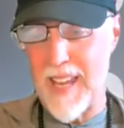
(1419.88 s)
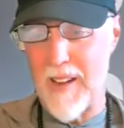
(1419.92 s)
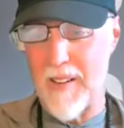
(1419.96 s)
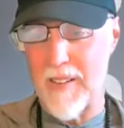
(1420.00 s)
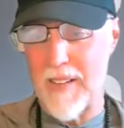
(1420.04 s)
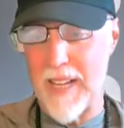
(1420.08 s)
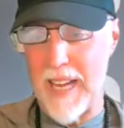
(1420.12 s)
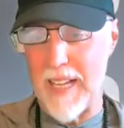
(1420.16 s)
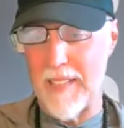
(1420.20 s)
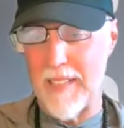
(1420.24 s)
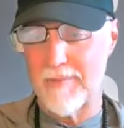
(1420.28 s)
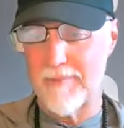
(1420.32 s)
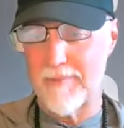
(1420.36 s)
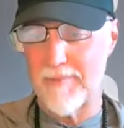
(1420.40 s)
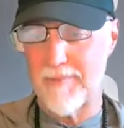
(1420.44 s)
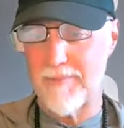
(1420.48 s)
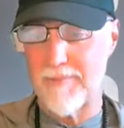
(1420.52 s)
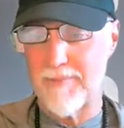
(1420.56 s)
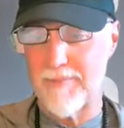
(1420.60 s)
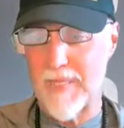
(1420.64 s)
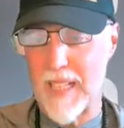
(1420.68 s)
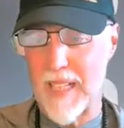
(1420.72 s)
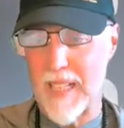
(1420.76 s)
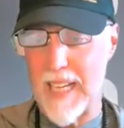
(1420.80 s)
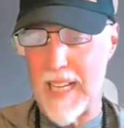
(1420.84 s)
Okay.
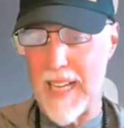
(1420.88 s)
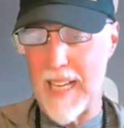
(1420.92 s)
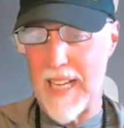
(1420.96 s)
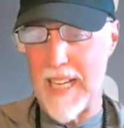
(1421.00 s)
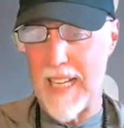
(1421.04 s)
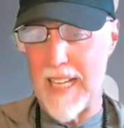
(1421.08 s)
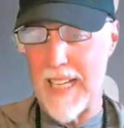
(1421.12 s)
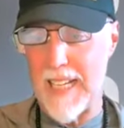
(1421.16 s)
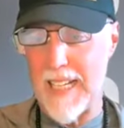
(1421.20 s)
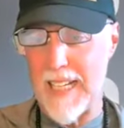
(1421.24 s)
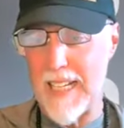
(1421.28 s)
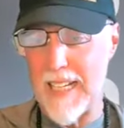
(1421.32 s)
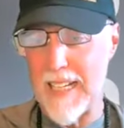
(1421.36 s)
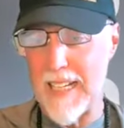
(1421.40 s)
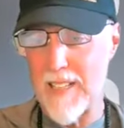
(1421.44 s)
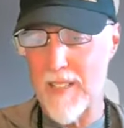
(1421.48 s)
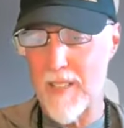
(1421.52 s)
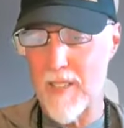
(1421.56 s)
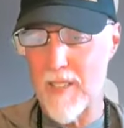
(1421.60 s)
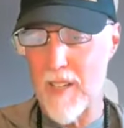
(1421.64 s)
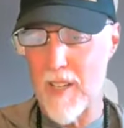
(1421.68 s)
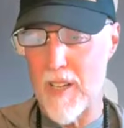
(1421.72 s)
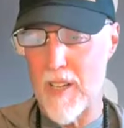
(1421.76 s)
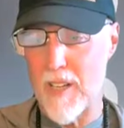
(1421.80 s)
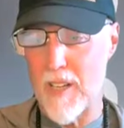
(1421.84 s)

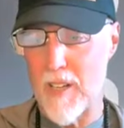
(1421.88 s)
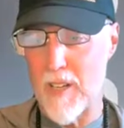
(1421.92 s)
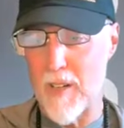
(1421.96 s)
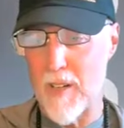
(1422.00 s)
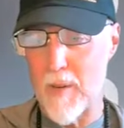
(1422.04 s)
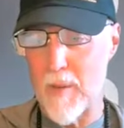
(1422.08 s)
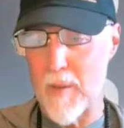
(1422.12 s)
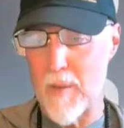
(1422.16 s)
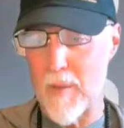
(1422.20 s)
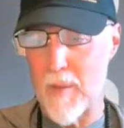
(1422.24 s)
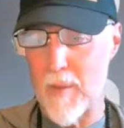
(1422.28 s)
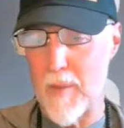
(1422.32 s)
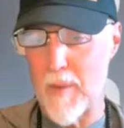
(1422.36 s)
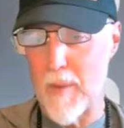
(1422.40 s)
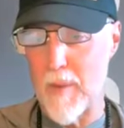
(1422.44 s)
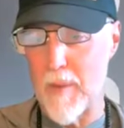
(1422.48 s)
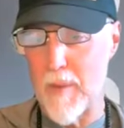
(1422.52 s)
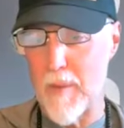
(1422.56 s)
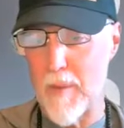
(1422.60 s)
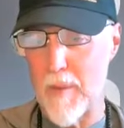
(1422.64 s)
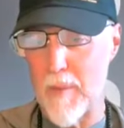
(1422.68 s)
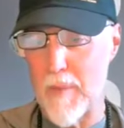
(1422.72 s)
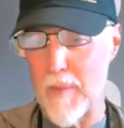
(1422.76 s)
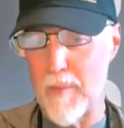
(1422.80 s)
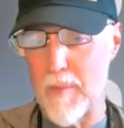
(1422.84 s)
So
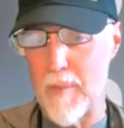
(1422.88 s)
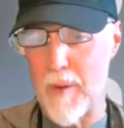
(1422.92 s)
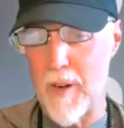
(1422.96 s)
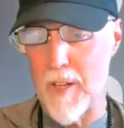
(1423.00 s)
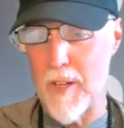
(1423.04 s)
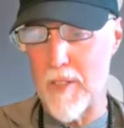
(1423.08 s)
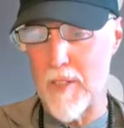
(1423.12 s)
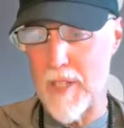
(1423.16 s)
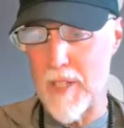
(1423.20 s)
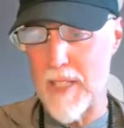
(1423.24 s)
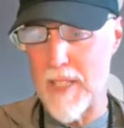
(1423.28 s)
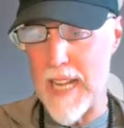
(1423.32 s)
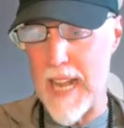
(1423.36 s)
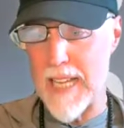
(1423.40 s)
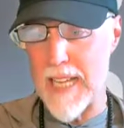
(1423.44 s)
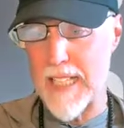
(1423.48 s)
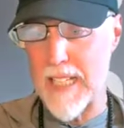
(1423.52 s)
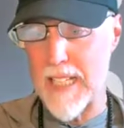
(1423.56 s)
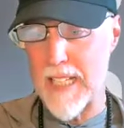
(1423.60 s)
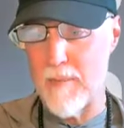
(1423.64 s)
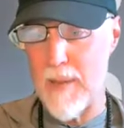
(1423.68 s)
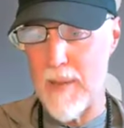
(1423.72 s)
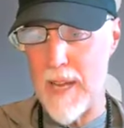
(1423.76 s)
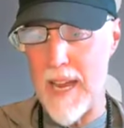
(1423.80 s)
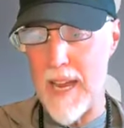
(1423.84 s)
Marjorie's
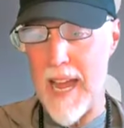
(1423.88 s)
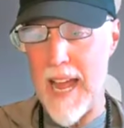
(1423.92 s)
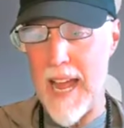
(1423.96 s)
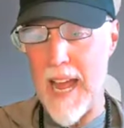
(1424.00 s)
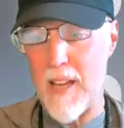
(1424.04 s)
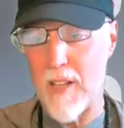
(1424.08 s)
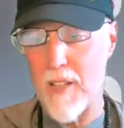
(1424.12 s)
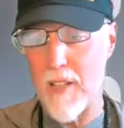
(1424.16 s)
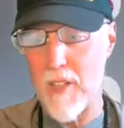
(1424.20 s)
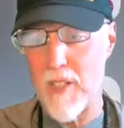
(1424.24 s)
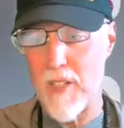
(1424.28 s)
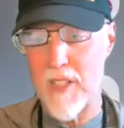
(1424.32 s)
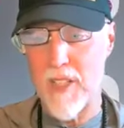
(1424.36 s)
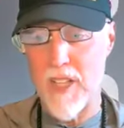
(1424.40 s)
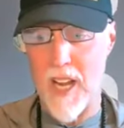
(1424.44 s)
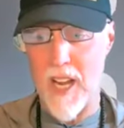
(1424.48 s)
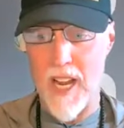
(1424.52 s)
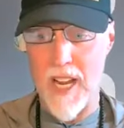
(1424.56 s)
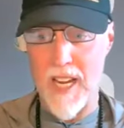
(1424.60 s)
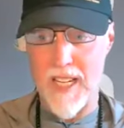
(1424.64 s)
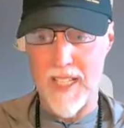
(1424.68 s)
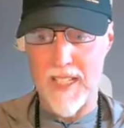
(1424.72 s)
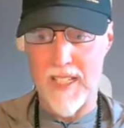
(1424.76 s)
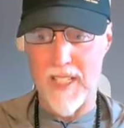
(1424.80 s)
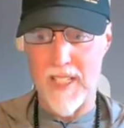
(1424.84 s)
asking about how do
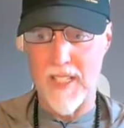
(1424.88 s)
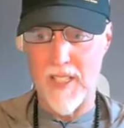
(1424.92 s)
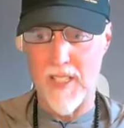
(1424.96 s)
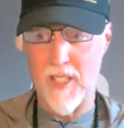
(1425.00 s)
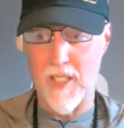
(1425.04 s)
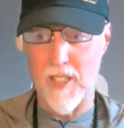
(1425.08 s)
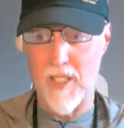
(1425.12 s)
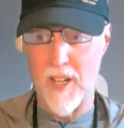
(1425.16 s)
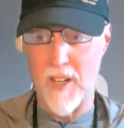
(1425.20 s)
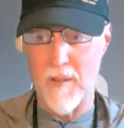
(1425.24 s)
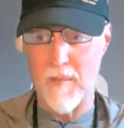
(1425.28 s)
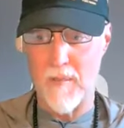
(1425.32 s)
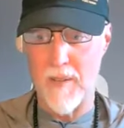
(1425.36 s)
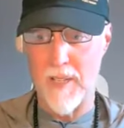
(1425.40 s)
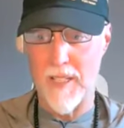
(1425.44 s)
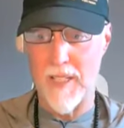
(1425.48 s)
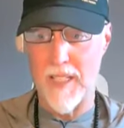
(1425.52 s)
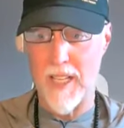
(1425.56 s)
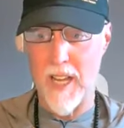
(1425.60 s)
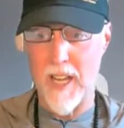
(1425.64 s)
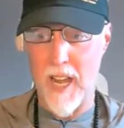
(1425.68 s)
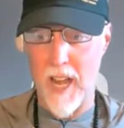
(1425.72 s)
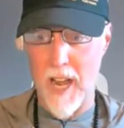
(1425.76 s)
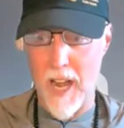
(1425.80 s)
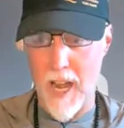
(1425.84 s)
scientists determine
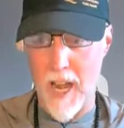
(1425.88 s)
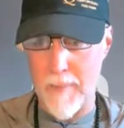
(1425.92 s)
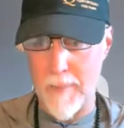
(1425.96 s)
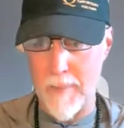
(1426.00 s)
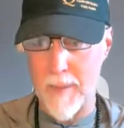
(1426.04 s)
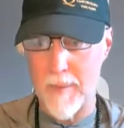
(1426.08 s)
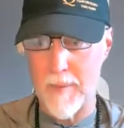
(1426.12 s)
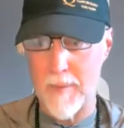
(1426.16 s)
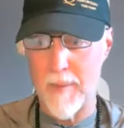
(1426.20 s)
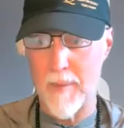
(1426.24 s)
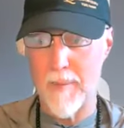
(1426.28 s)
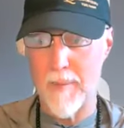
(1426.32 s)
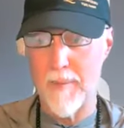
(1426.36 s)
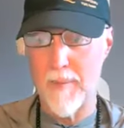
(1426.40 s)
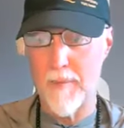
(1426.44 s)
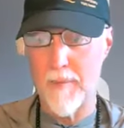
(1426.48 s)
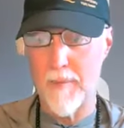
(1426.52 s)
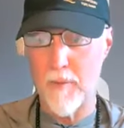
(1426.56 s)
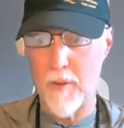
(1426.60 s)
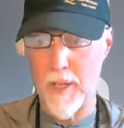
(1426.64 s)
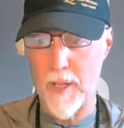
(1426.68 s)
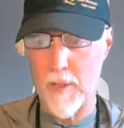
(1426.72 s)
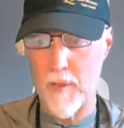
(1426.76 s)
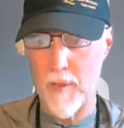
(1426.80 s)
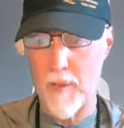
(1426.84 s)
the optimum
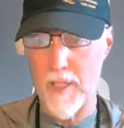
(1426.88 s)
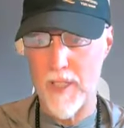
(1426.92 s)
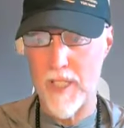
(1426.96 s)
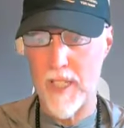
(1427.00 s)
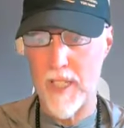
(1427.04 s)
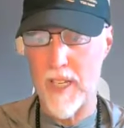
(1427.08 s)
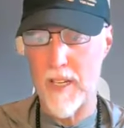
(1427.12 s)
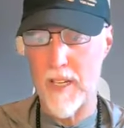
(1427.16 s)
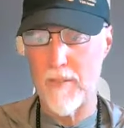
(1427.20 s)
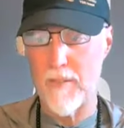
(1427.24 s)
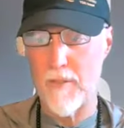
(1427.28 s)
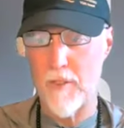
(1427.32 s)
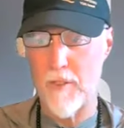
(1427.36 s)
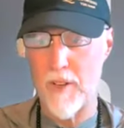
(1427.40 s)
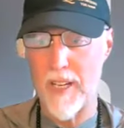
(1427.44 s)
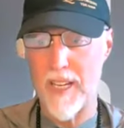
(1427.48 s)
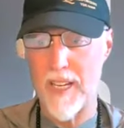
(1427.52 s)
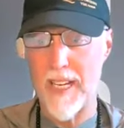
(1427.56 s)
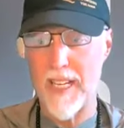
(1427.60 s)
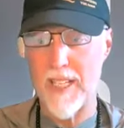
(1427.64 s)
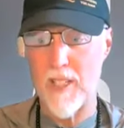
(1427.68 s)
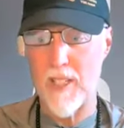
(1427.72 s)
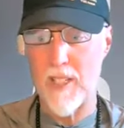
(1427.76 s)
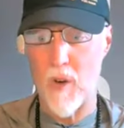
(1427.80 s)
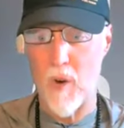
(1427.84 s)
frequency for
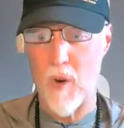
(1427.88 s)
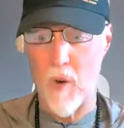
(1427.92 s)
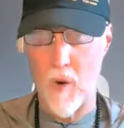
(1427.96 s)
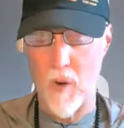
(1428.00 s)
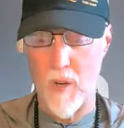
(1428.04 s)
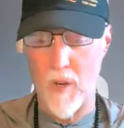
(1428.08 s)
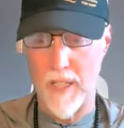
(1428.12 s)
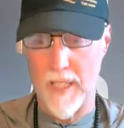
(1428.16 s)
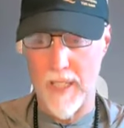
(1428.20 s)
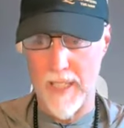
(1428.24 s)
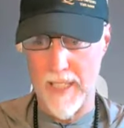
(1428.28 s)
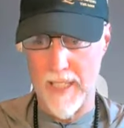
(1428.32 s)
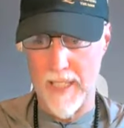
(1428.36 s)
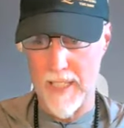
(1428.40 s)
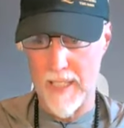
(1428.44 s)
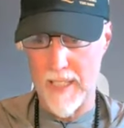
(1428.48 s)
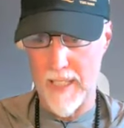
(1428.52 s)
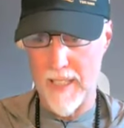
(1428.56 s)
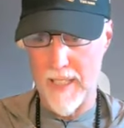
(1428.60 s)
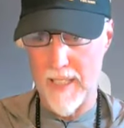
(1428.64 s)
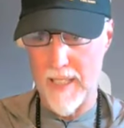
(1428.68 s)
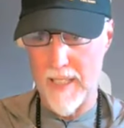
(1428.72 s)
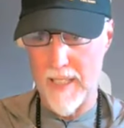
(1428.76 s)
each organ?